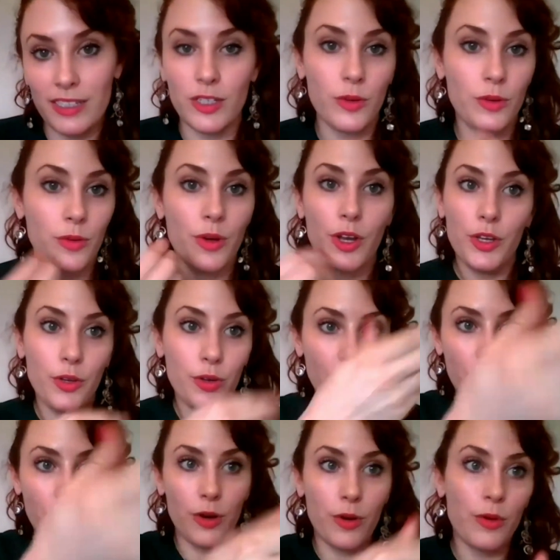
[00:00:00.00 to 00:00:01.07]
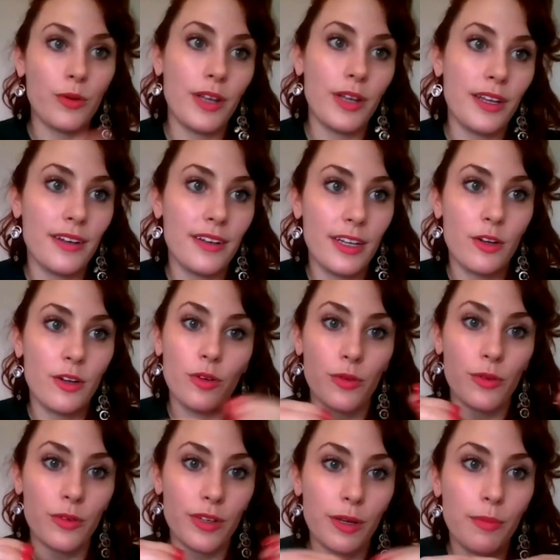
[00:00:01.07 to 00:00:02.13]
So you can go and
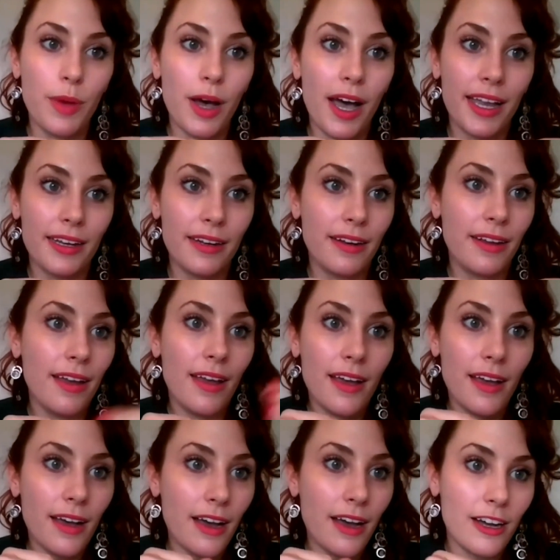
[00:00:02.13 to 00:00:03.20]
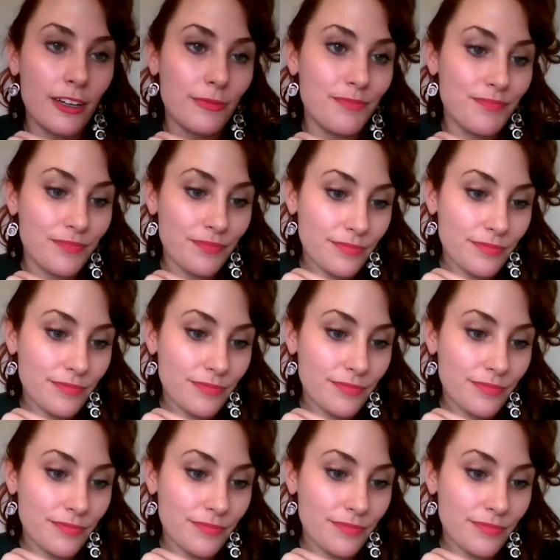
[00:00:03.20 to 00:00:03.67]
it'll combine a